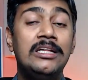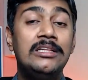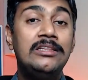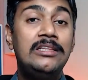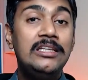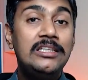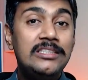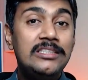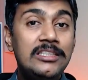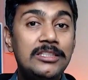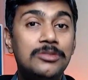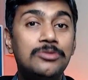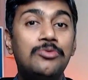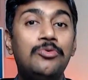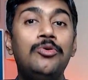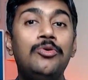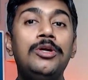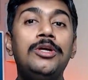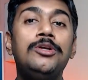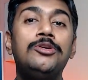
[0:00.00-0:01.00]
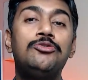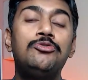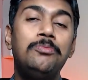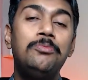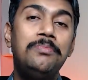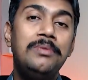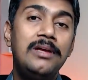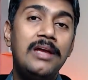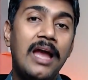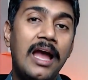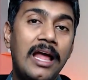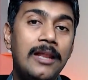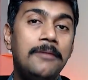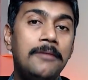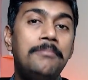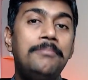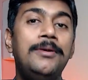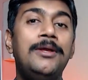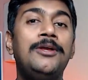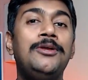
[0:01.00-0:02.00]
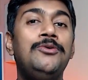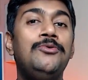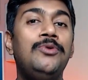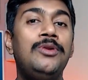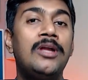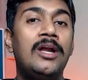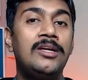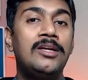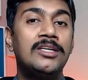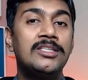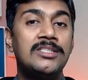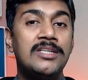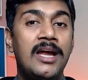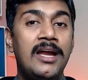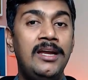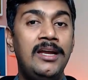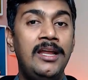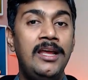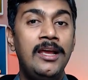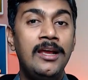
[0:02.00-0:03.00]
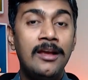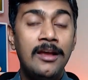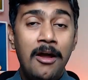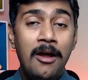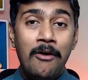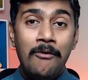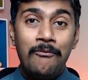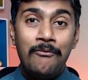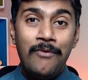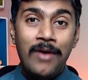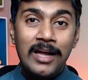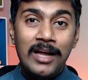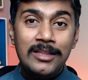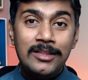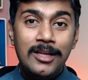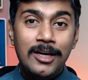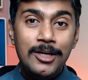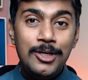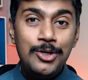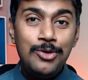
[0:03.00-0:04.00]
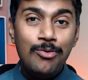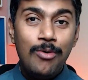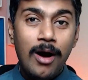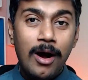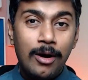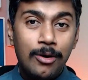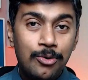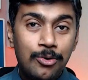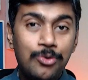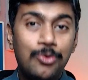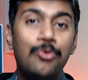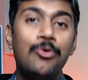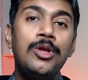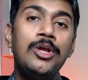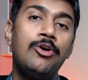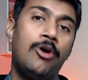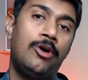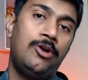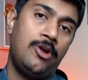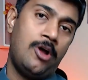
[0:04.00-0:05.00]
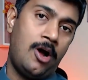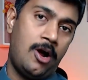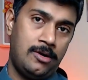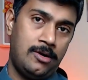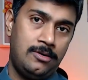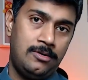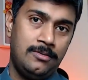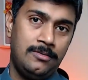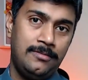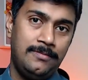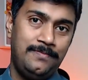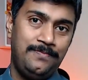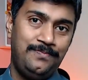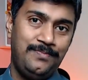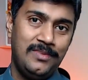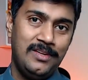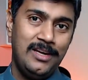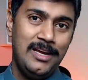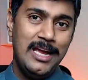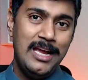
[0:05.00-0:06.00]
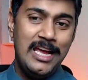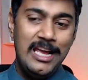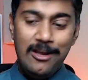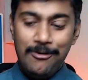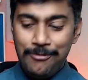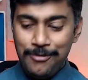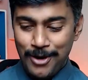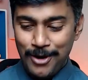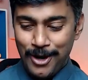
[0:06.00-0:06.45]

This is going to be helping you in understanding whether you are growing or not. If you are